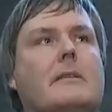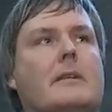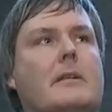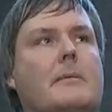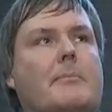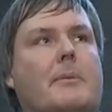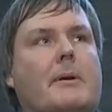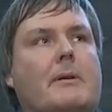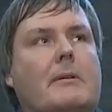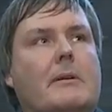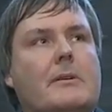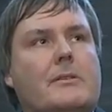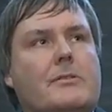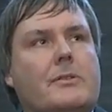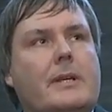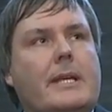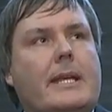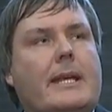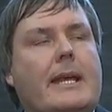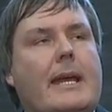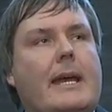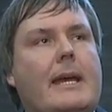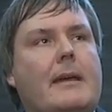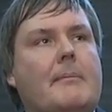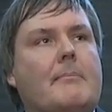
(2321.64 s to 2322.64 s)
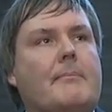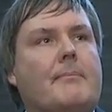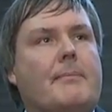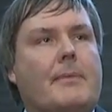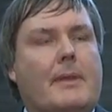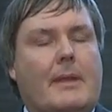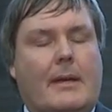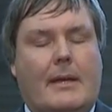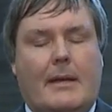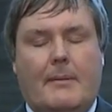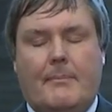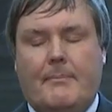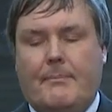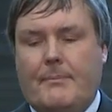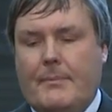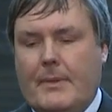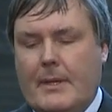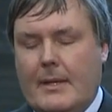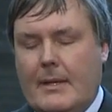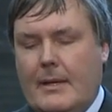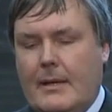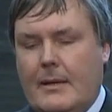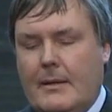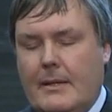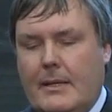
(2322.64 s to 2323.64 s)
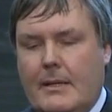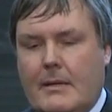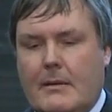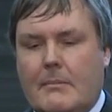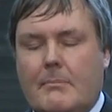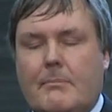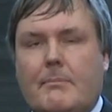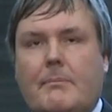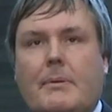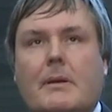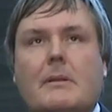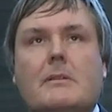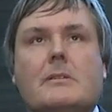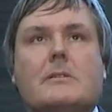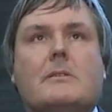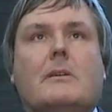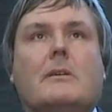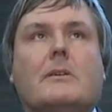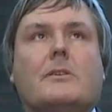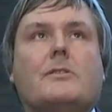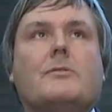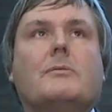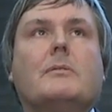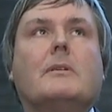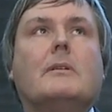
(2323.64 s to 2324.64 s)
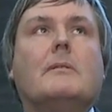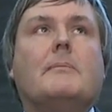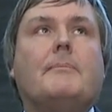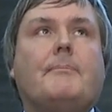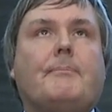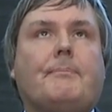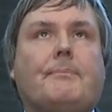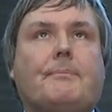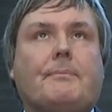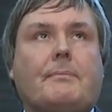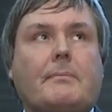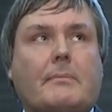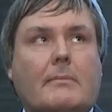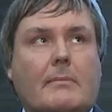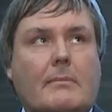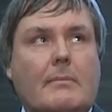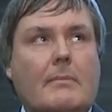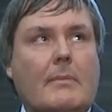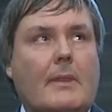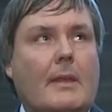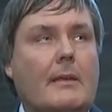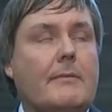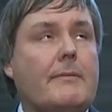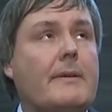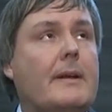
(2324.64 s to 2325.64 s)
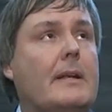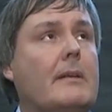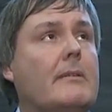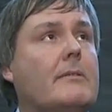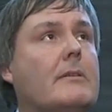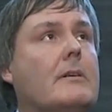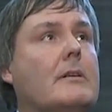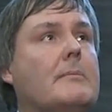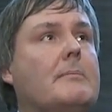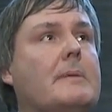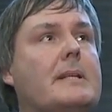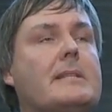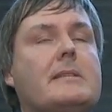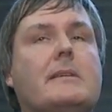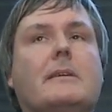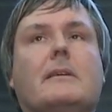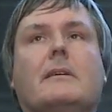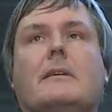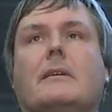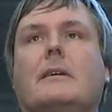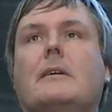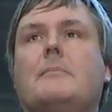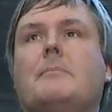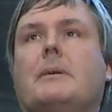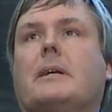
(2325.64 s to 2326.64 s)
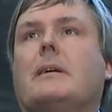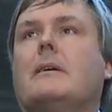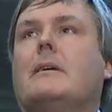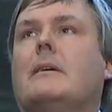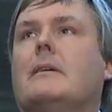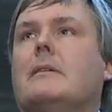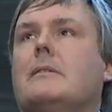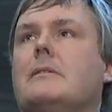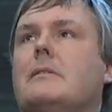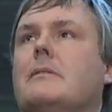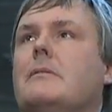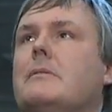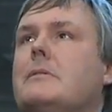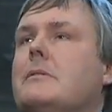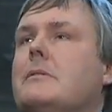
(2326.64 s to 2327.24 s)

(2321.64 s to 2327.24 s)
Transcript: the laboratory came um, a young postdoctoral fellow called Mathieu Unbekandt, who